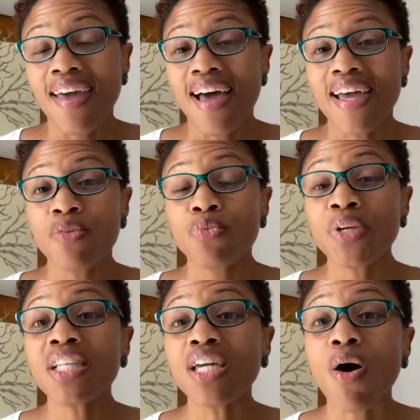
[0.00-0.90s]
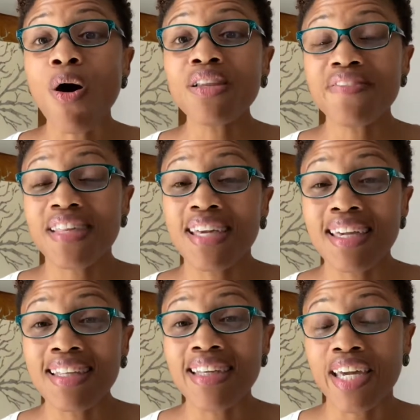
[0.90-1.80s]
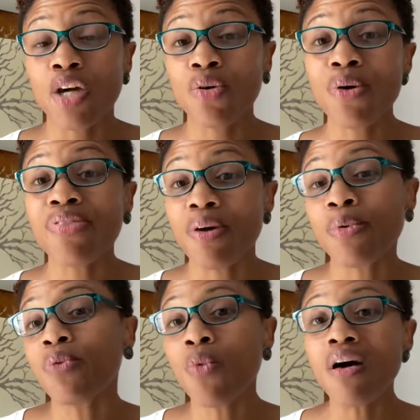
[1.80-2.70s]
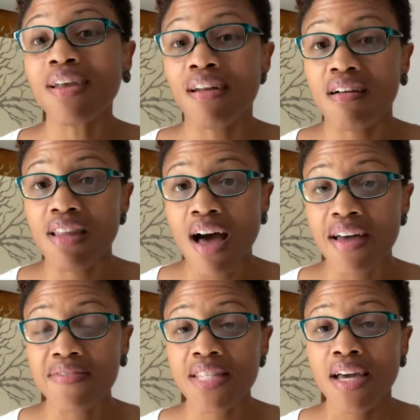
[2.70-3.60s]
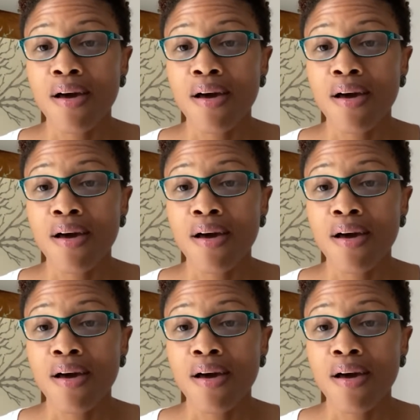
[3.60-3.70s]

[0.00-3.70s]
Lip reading: and really all of the healing and growth that we want in our lives.